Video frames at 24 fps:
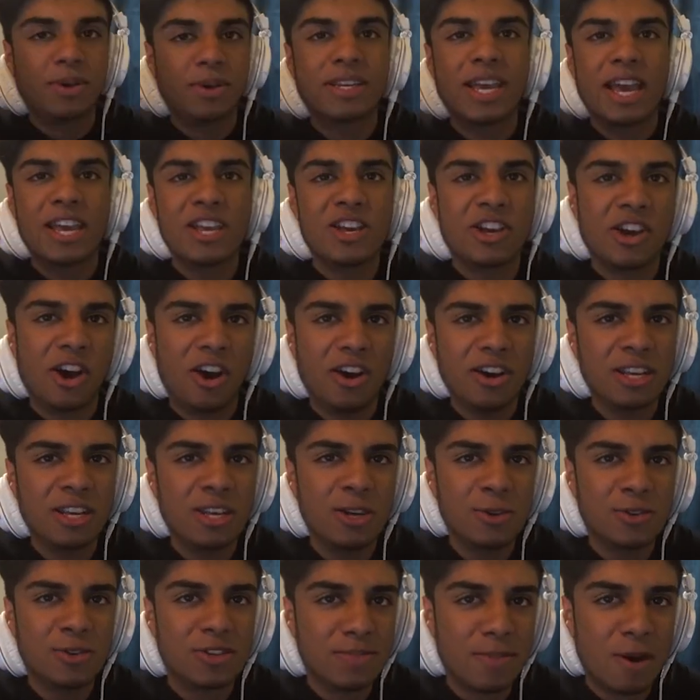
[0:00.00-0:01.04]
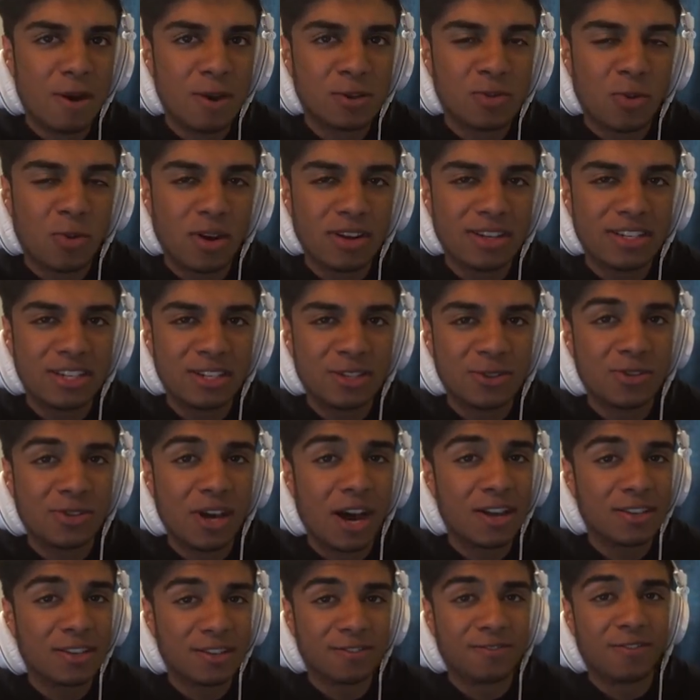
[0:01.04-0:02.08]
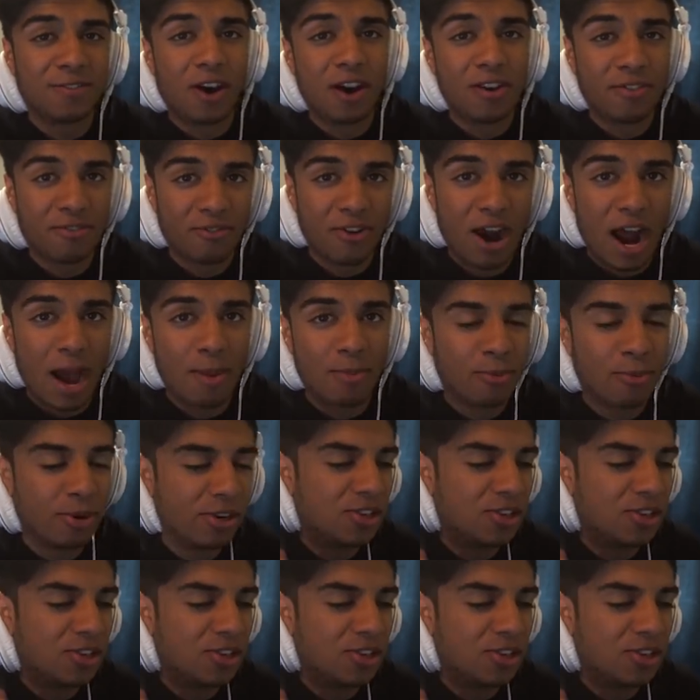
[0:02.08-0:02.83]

But yeah, you can't use the Most Wanted 2005 wrap,